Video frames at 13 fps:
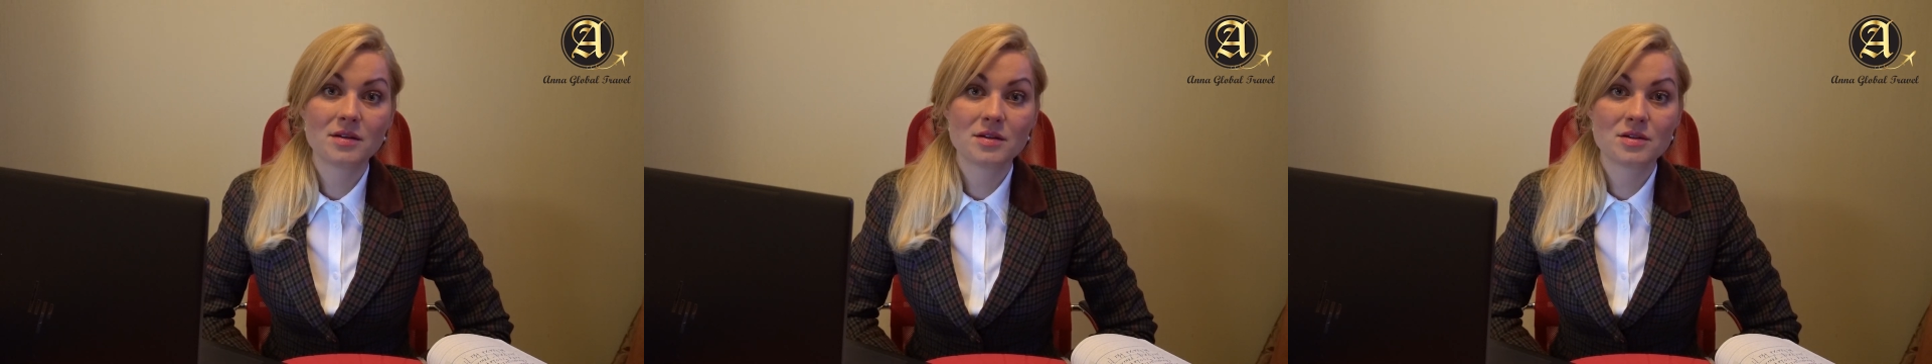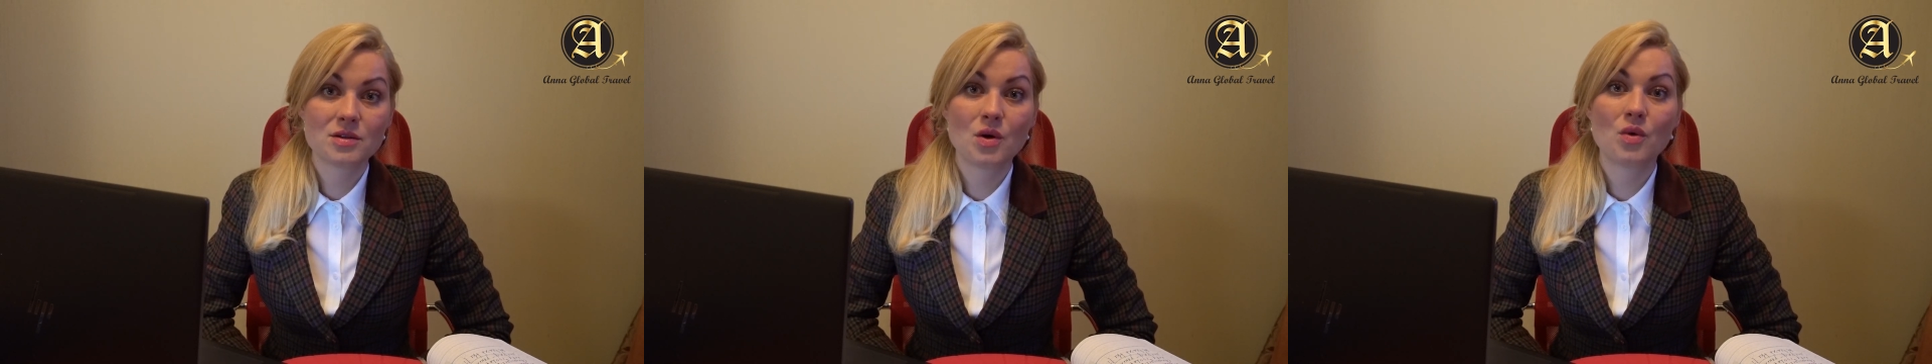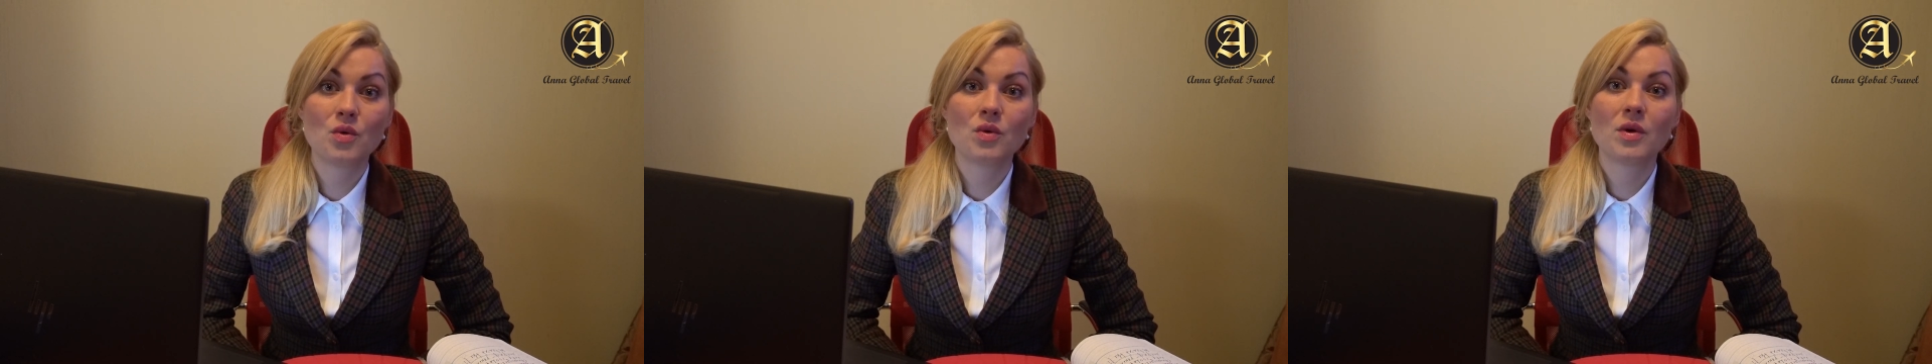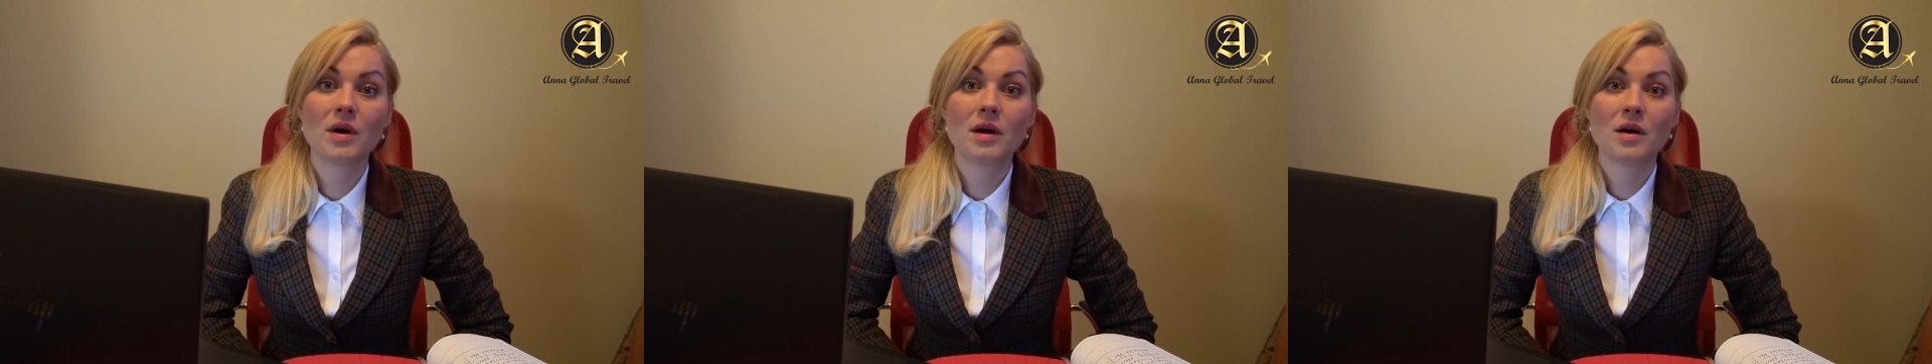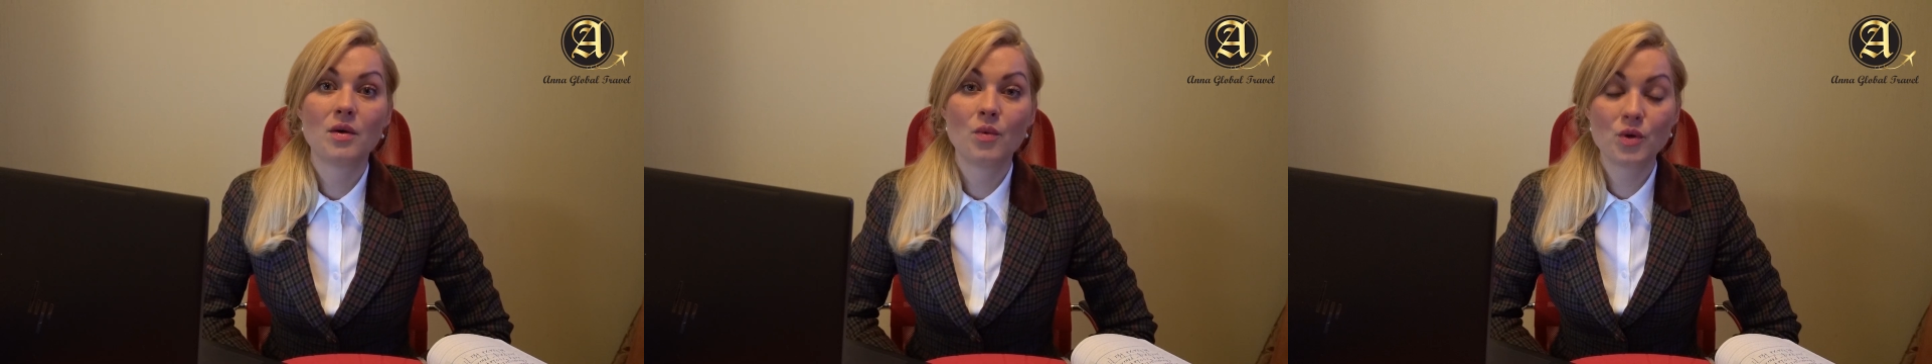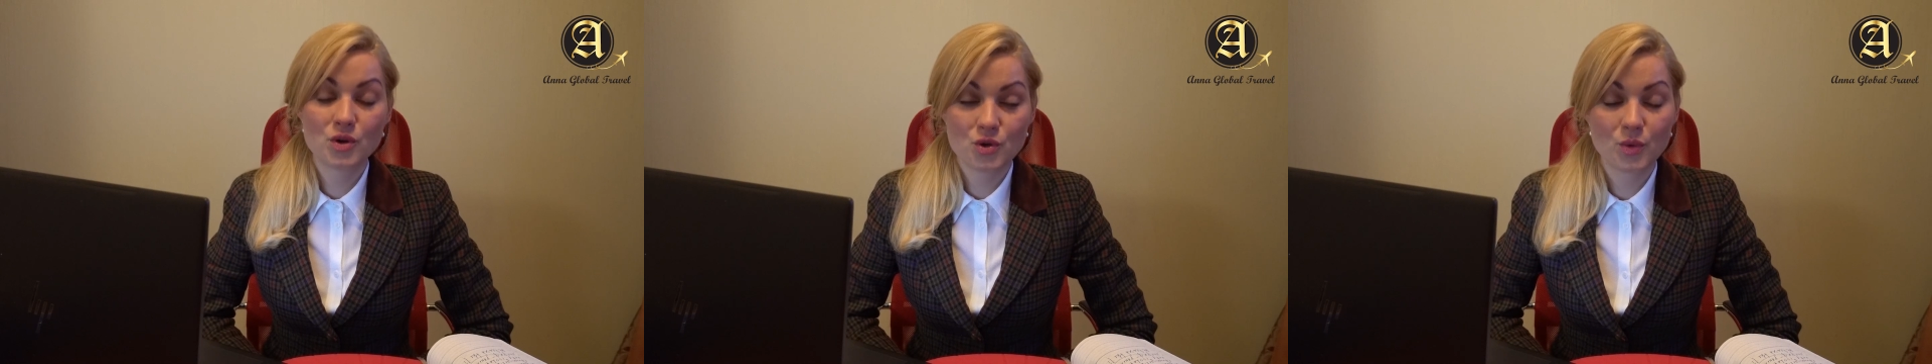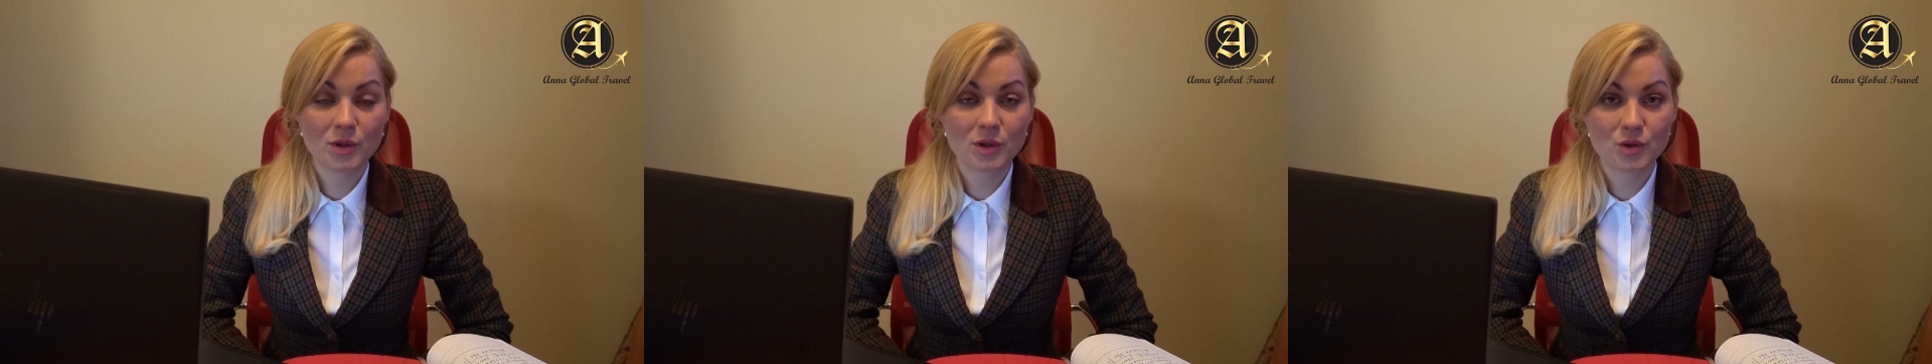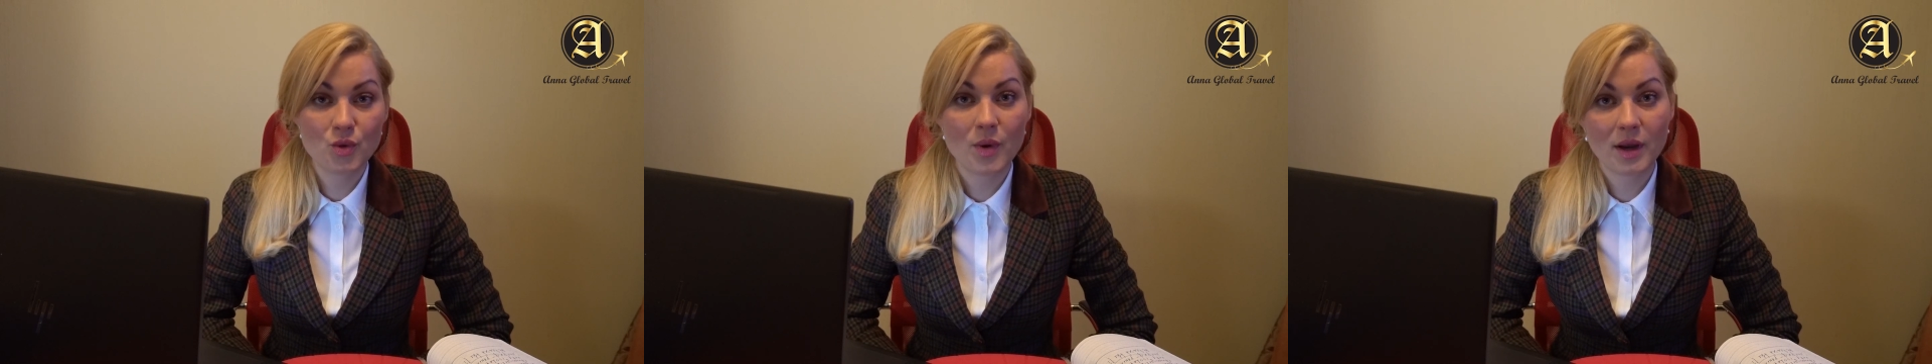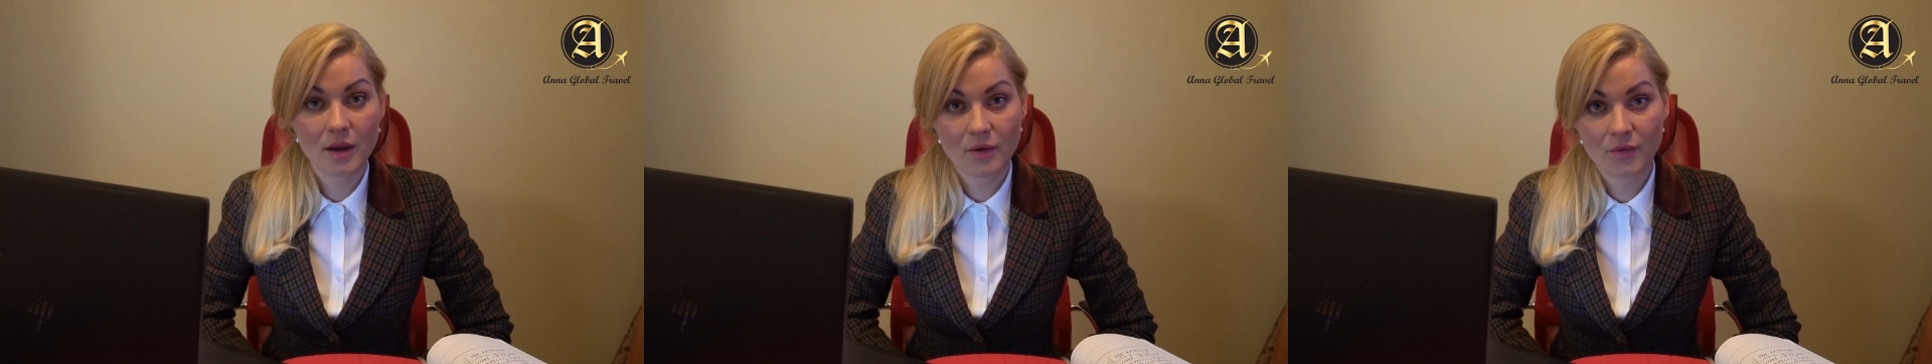So what you will do
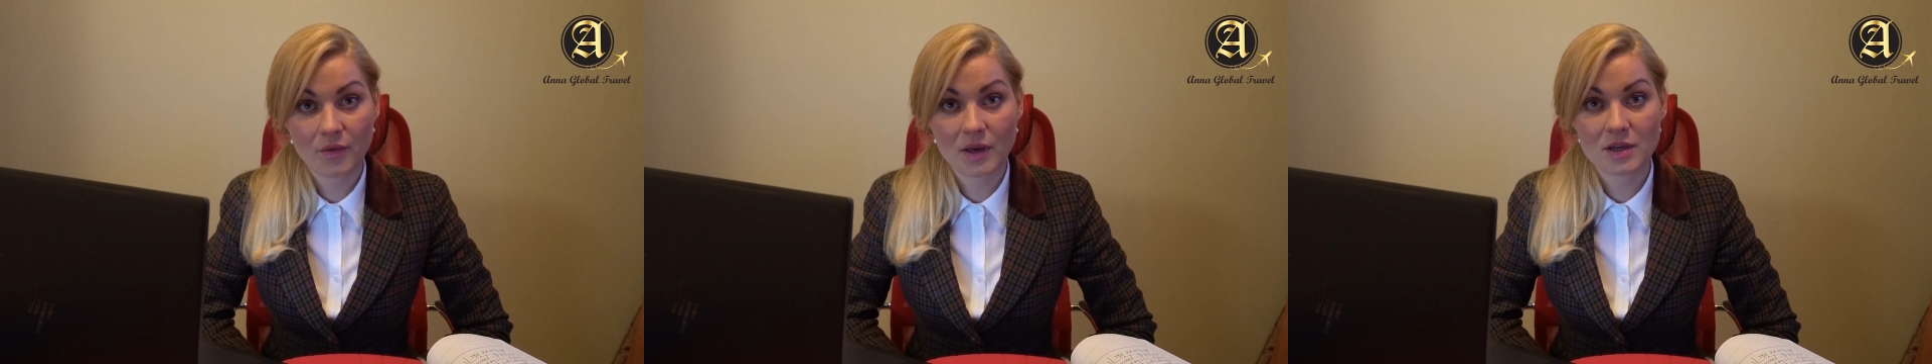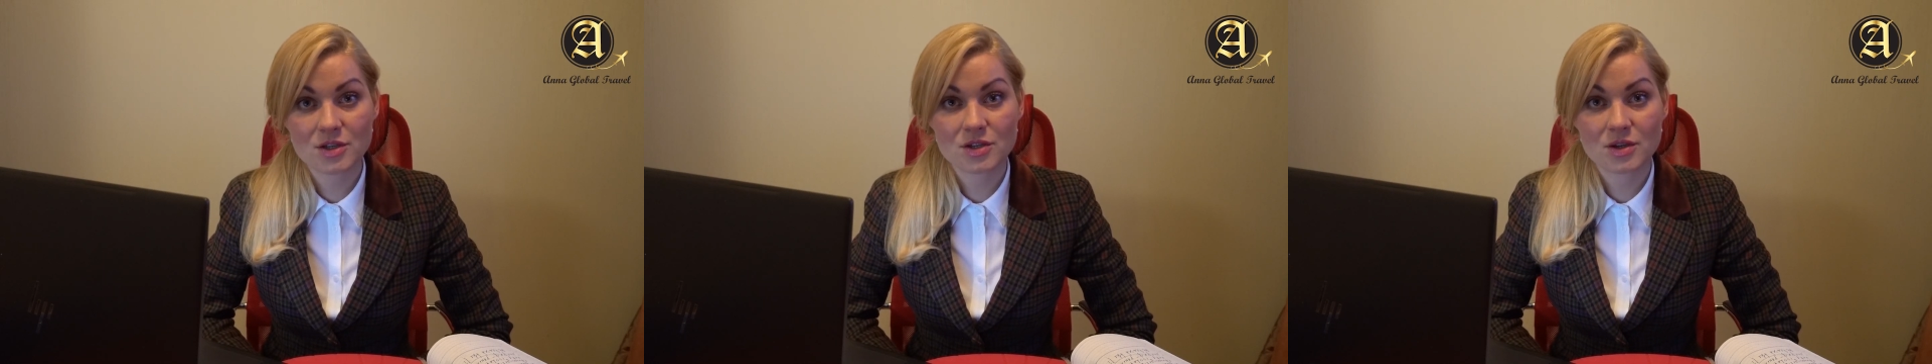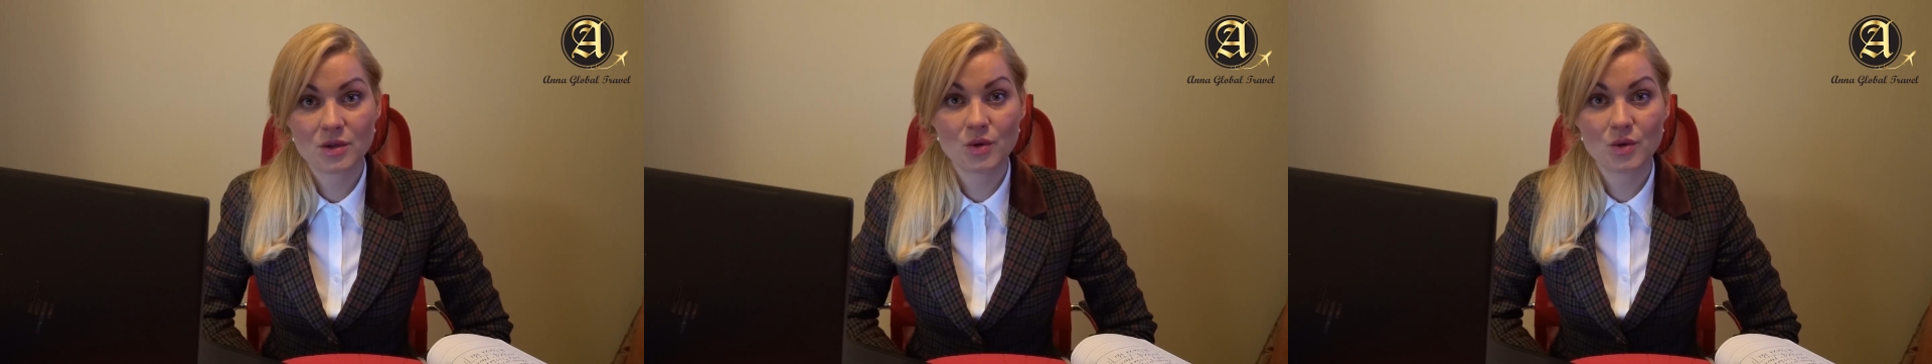when it finish?